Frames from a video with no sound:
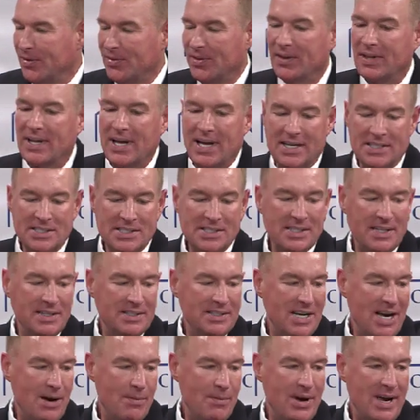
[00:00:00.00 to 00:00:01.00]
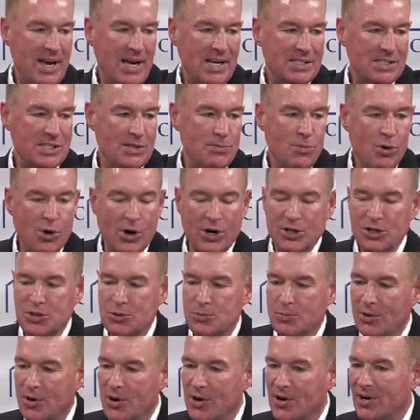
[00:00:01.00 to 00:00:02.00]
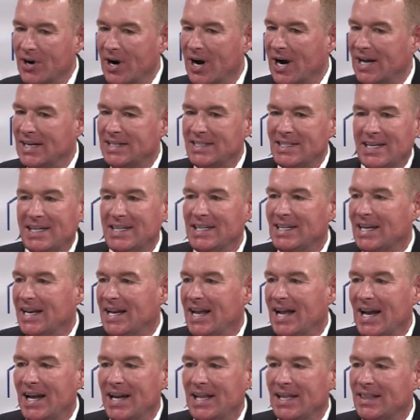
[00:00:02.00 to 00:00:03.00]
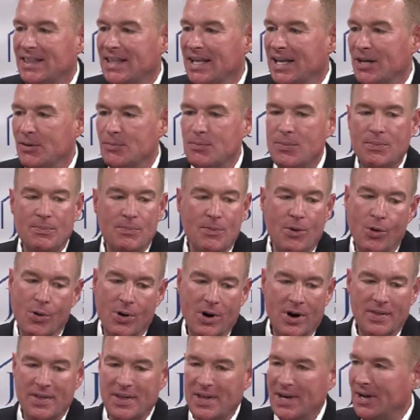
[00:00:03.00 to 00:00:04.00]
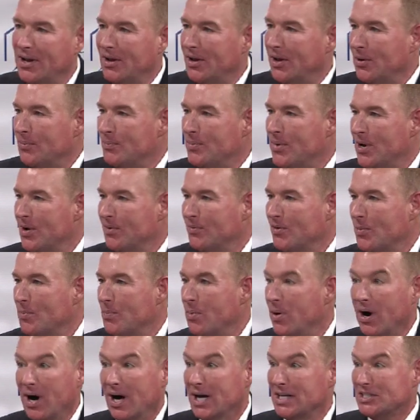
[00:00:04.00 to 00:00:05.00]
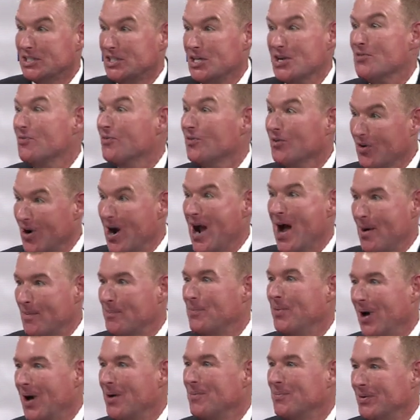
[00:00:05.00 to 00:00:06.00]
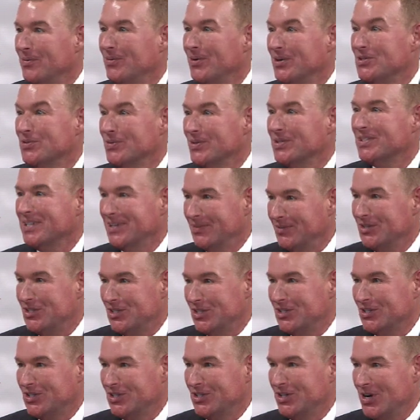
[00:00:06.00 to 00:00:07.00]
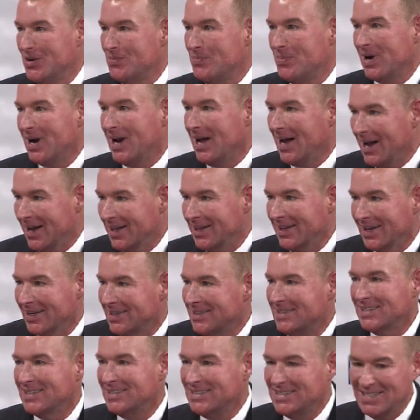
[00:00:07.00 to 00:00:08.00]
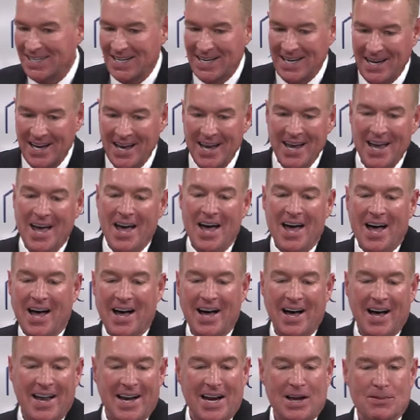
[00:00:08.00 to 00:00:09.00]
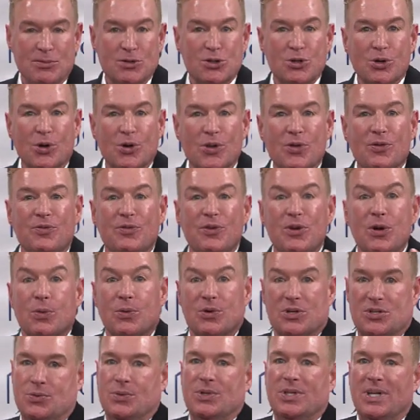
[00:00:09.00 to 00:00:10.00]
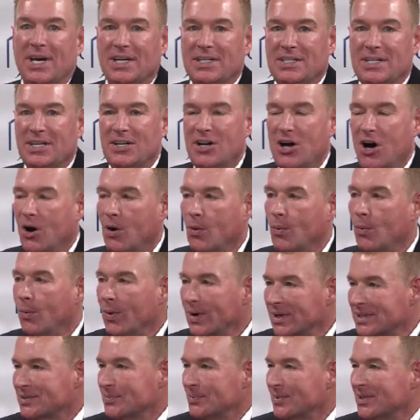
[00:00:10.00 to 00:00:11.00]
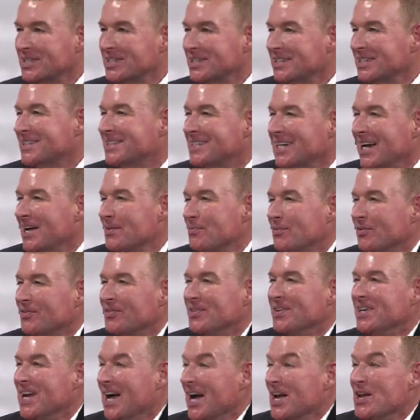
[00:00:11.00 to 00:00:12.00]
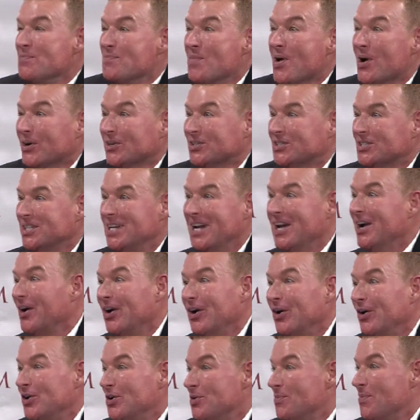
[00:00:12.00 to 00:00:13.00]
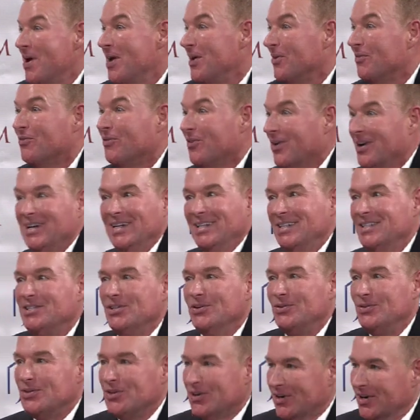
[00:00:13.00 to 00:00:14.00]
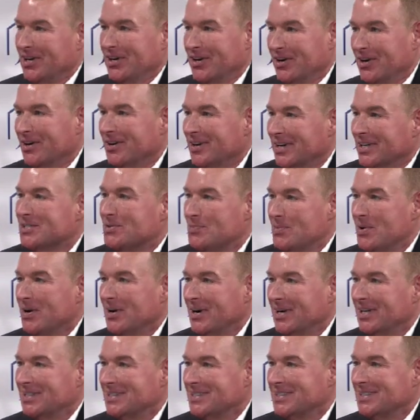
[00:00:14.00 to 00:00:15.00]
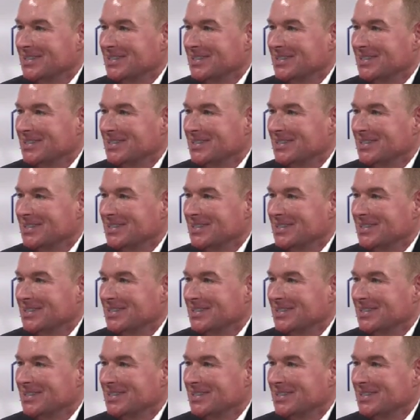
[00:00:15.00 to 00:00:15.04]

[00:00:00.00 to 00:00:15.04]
The last time I asked a mortgage broker, I didn't get anything more than a bit of a positive wrap-up, which is good. But I like to see, and I'm sure the viewers would like to know, what's the type of nightmare scenario you may have run into during your experience?